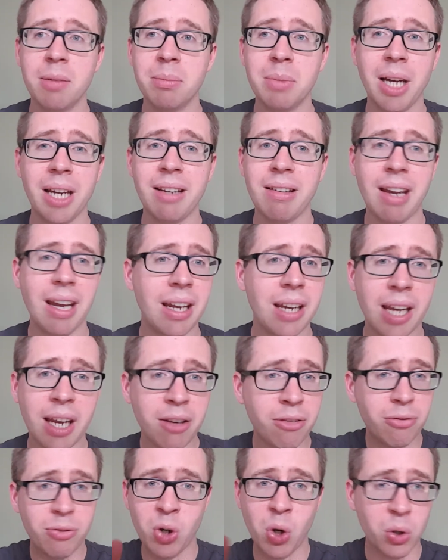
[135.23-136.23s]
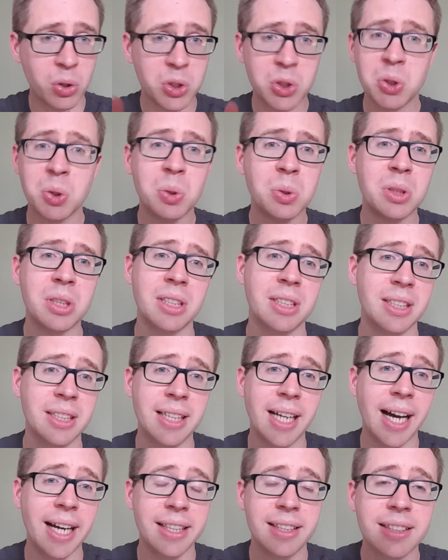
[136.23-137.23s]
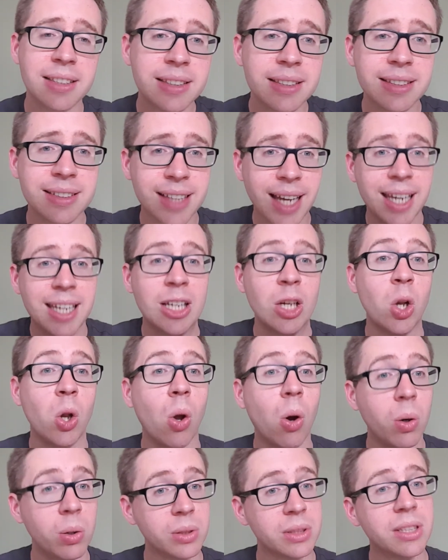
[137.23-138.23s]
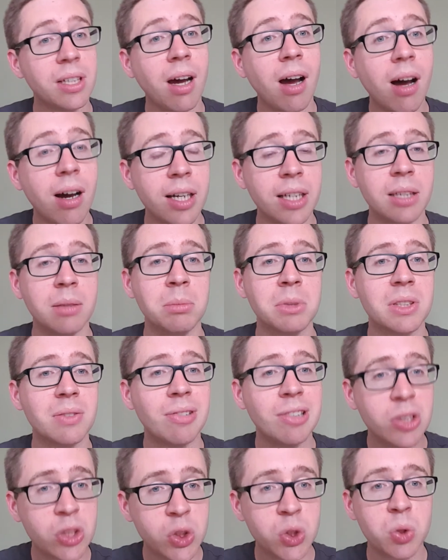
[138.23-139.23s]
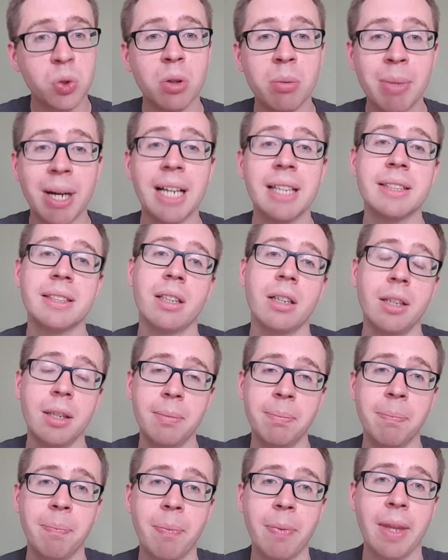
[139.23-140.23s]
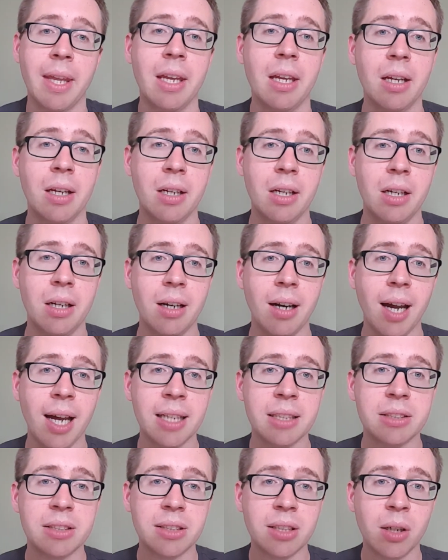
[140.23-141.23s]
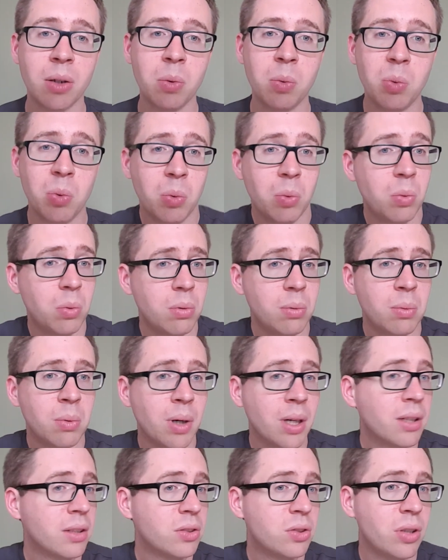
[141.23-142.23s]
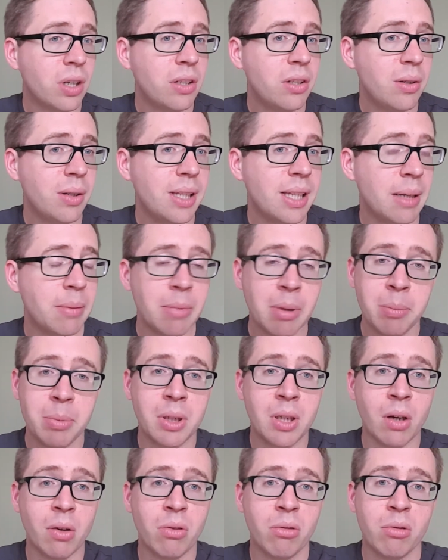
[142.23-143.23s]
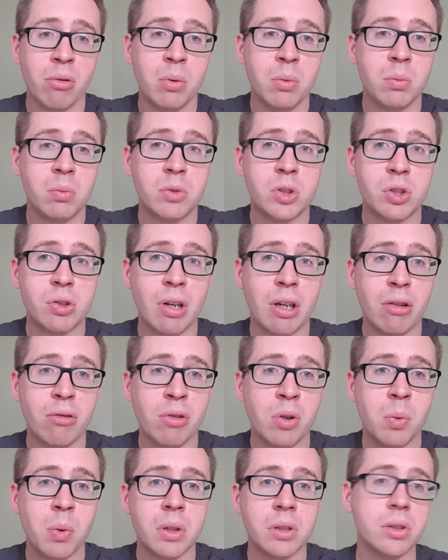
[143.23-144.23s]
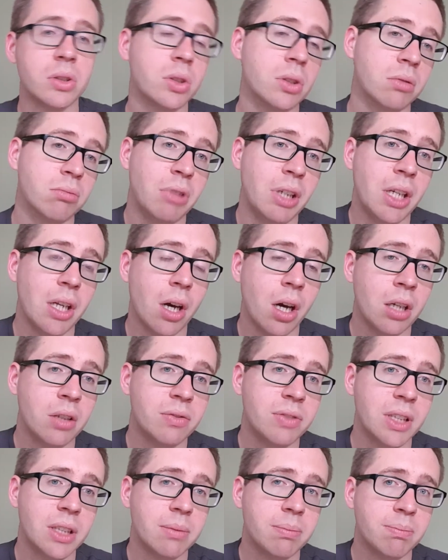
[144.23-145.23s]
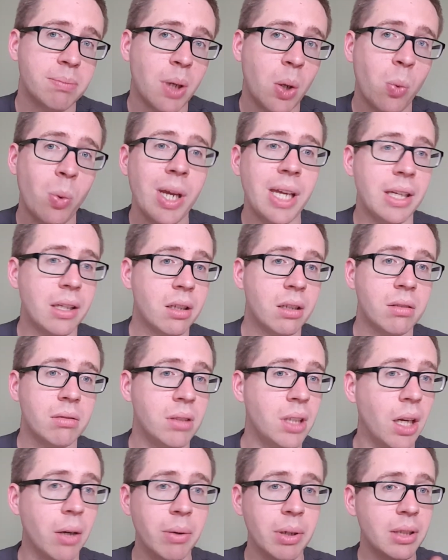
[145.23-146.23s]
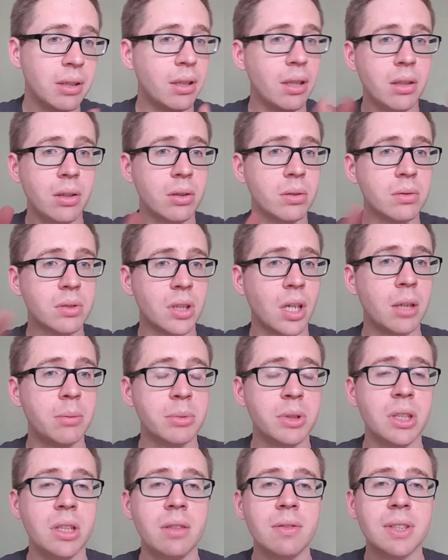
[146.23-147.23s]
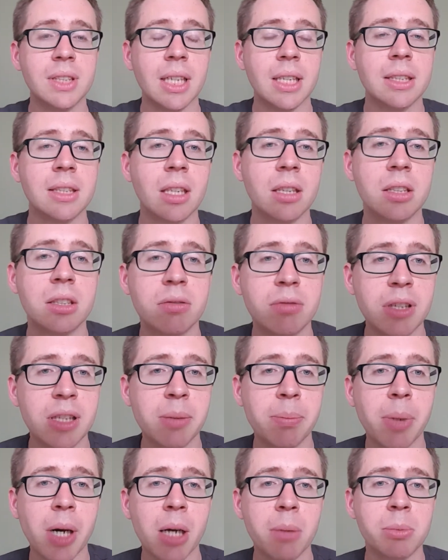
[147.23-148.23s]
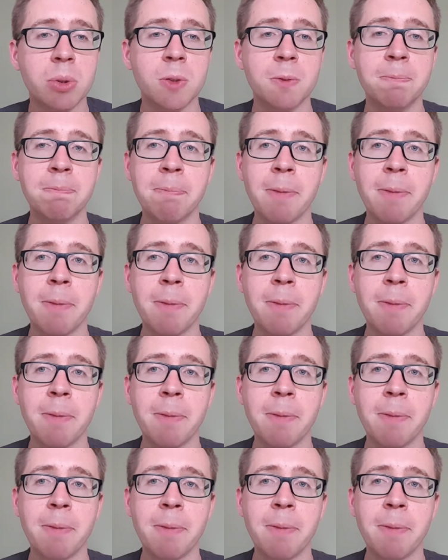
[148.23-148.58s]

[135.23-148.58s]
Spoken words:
if not shorter than that. It doesn't take a long time. It's a very short amount of time. And so why not try doing that? Maybe go straight through once, or read it over a week, in your times that you've set aside to read the Bible.